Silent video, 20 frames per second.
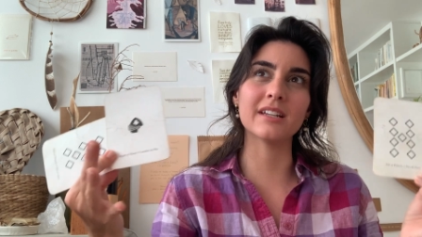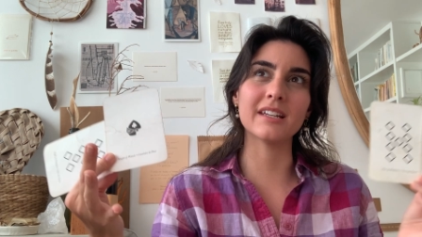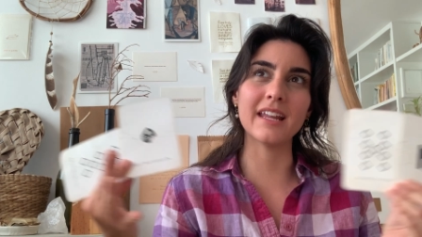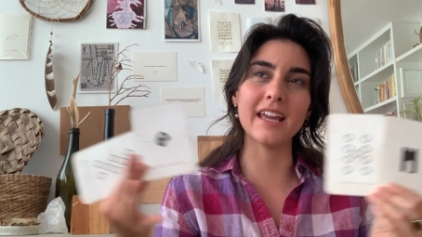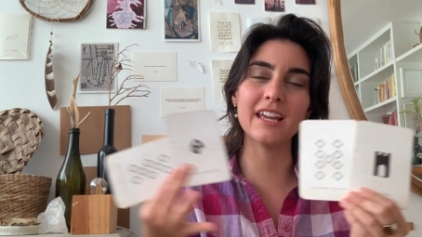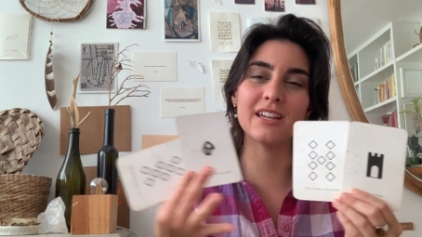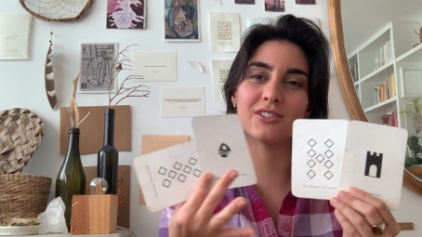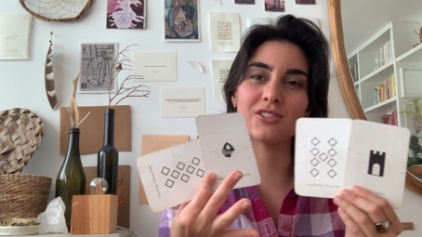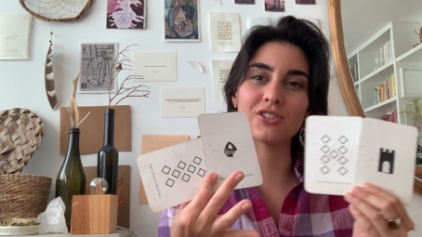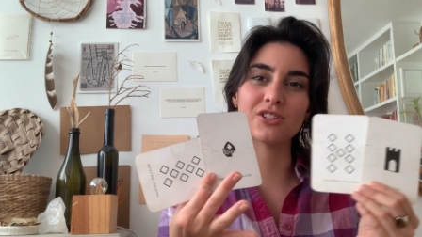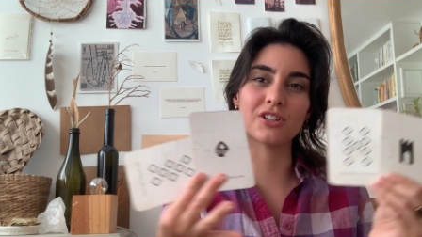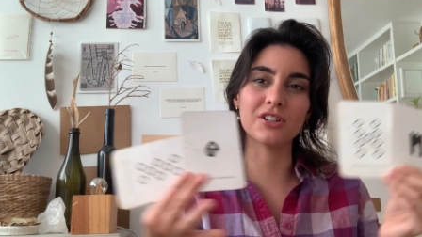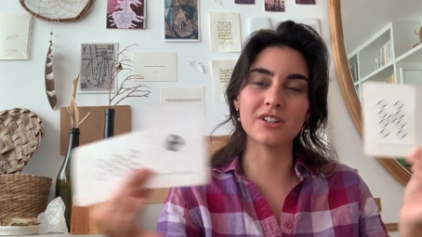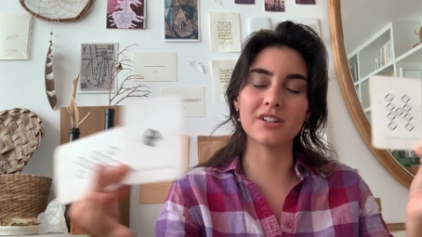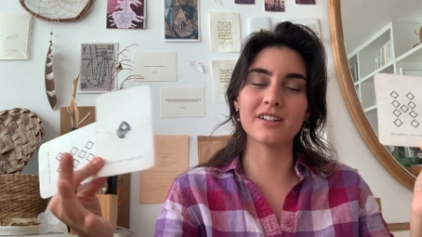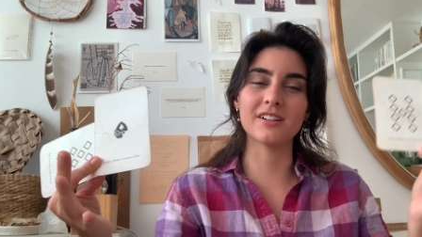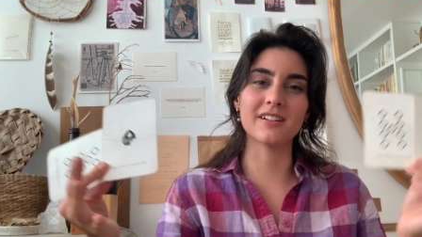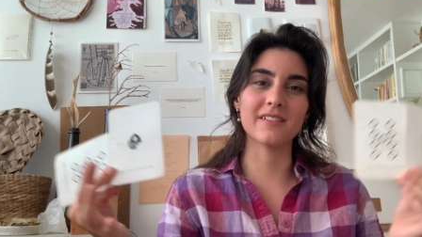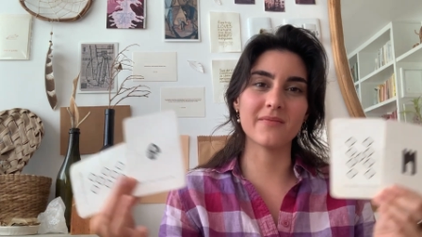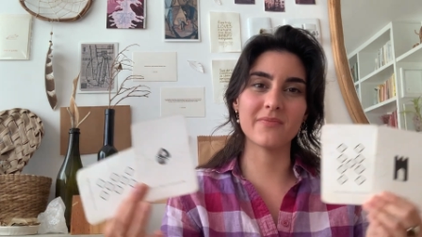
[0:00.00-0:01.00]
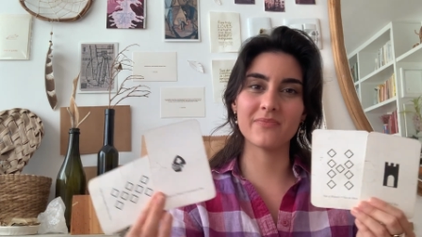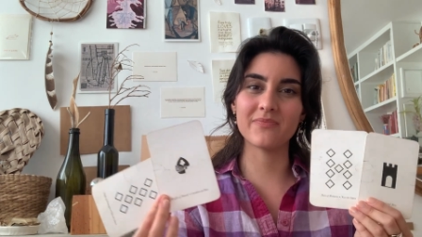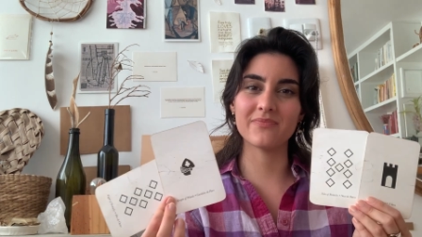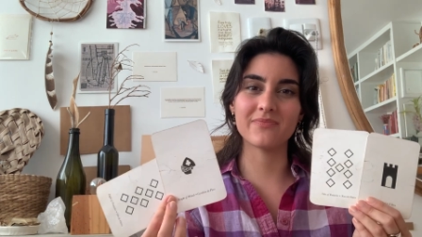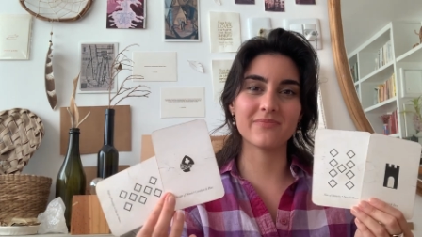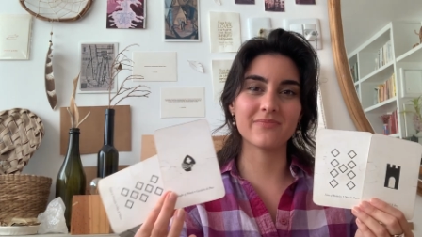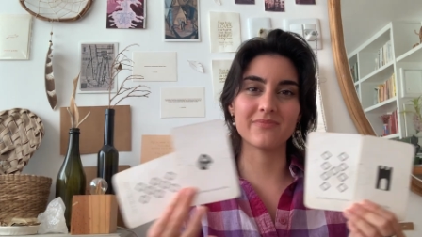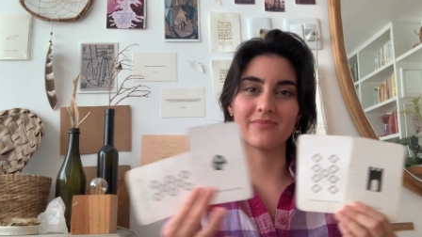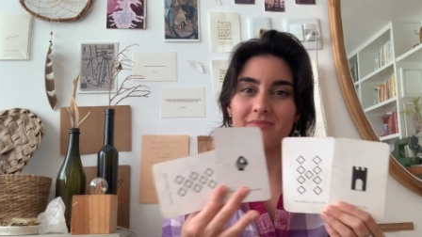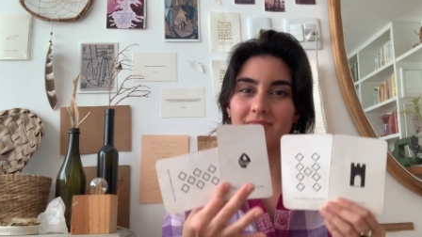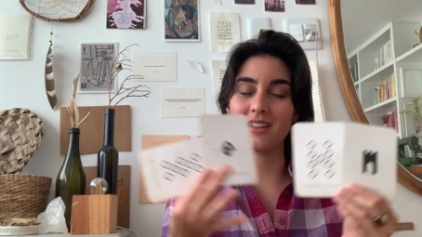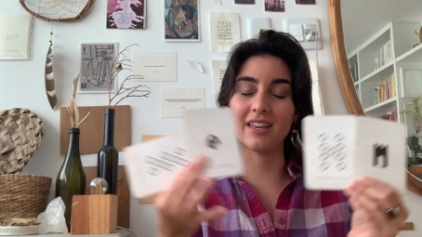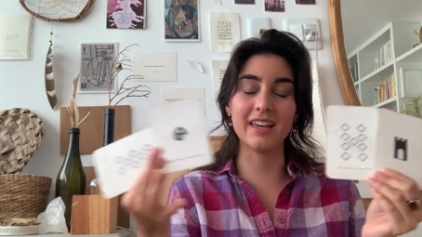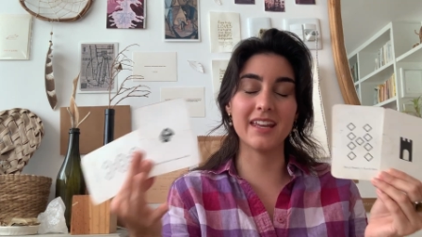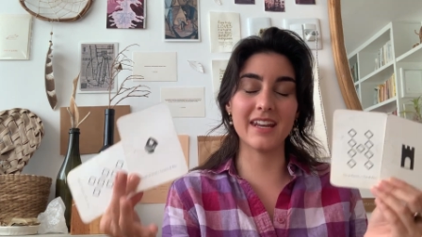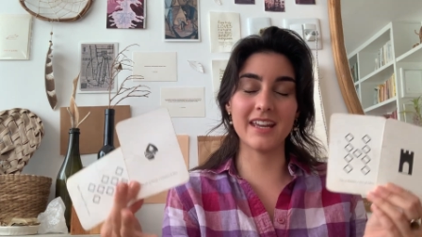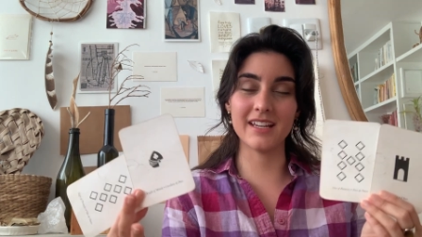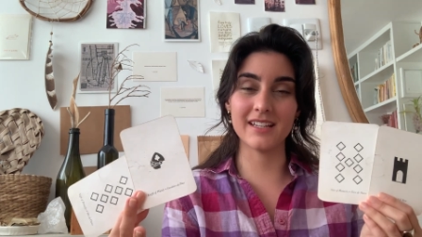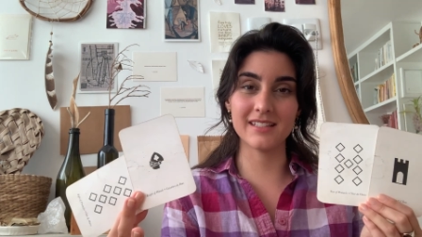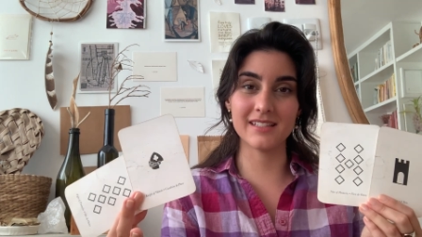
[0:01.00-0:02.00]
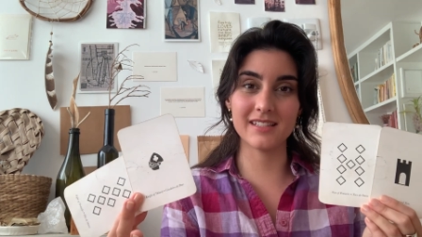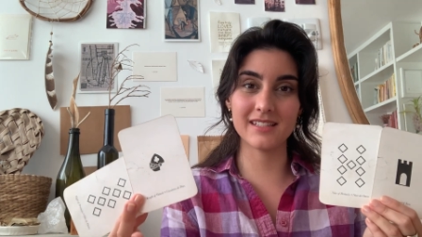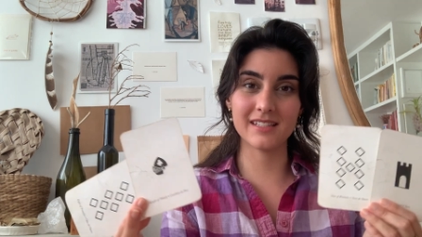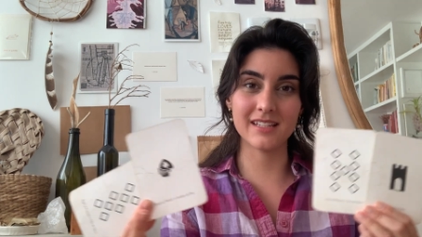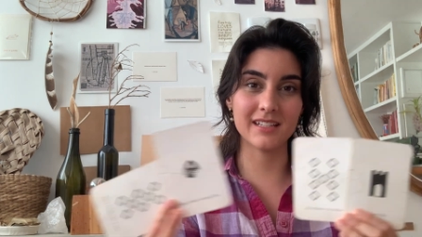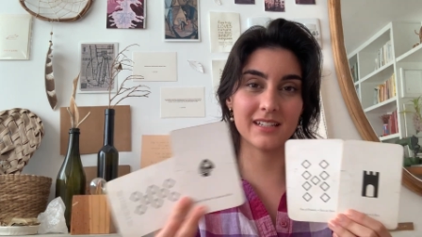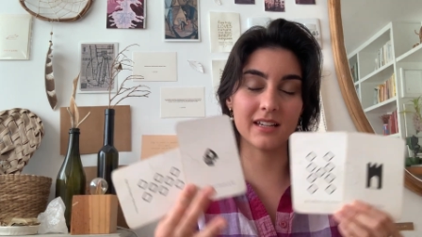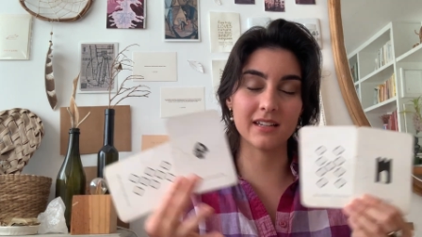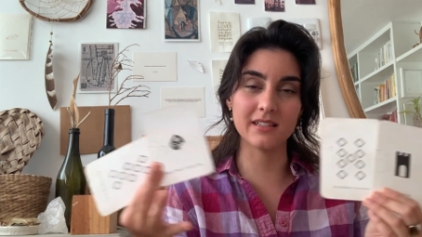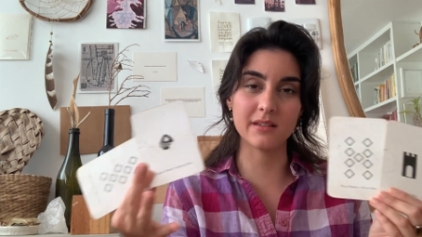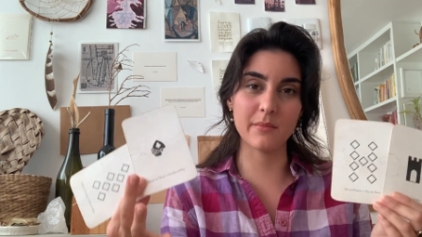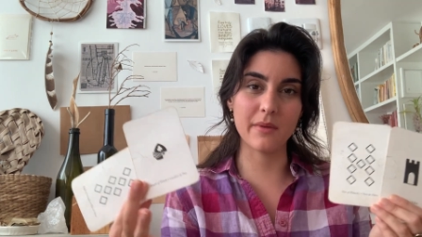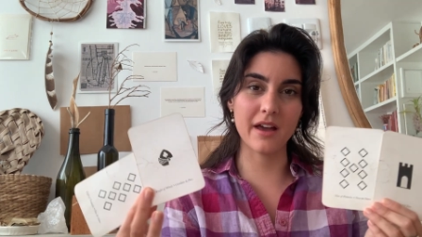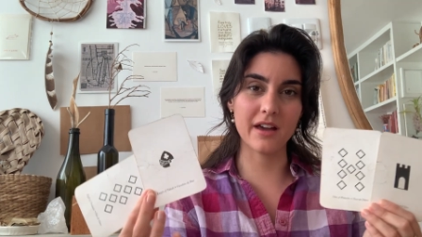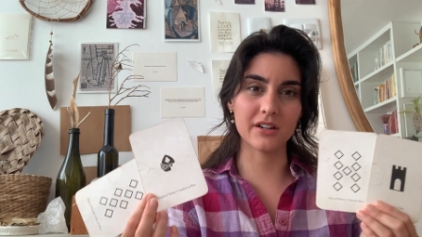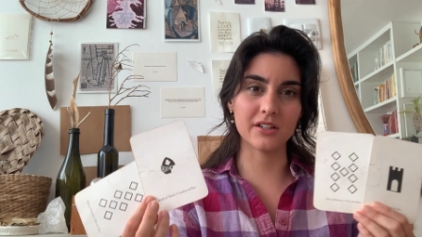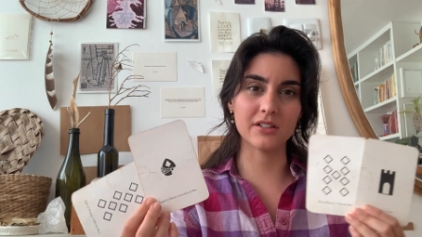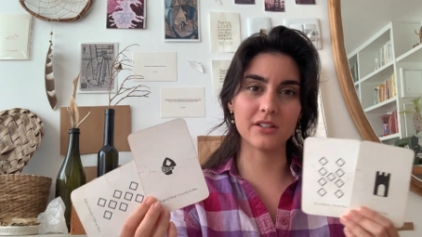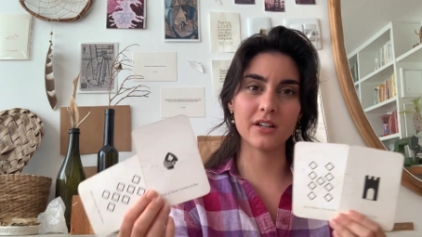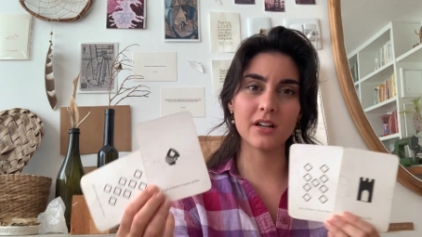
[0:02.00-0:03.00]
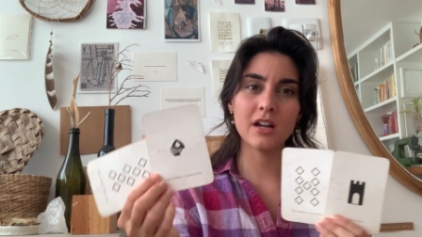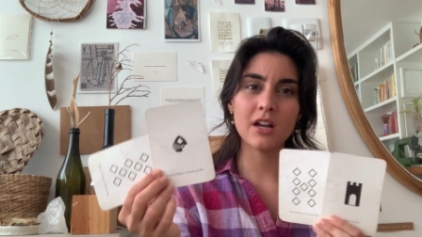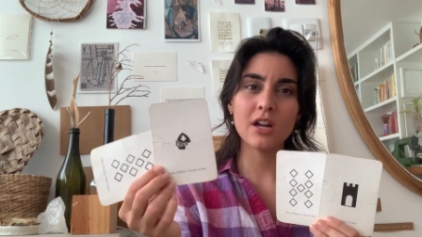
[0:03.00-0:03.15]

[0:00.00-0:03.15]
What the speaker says: nature it is. It doesn't matter.